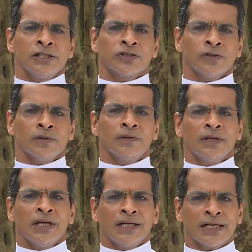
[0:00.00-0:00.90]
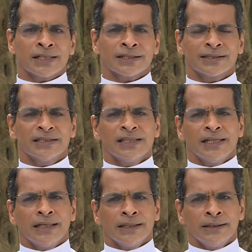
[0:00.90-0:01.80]
So, let us
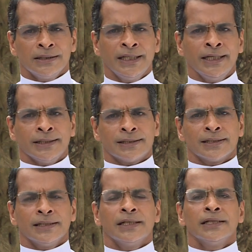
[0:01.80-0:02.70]
eat